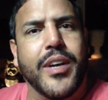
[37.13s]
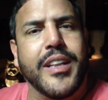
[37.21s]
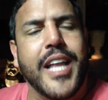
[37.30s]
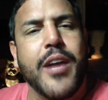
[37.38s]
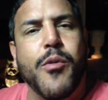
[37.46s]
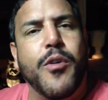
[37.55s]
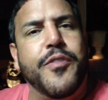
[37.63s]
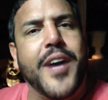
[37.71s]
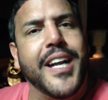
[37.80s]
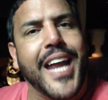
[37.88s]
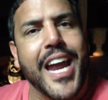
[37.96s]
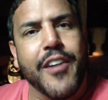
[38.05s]
And they will
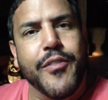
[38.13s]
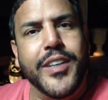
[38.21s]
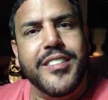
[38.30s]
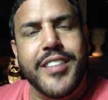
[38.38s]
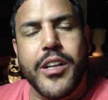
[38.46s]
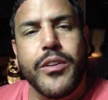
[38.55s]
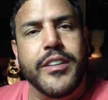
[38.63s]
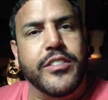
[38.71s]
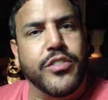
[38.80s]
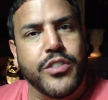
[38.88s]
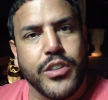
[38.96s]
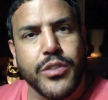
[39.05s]
find every single
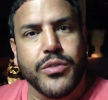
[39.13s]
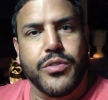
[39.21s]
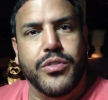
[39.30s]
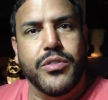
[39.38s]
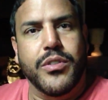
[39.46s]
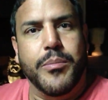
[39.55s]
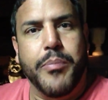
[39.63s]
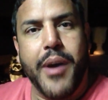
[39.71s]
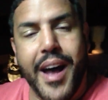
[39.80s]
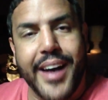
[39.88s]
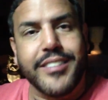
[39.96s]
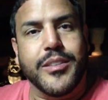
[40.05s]
excuse
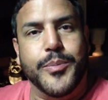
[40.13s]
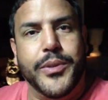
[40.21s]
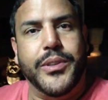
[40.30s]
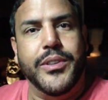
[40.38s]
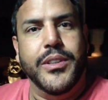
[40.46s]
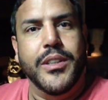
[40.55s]
possible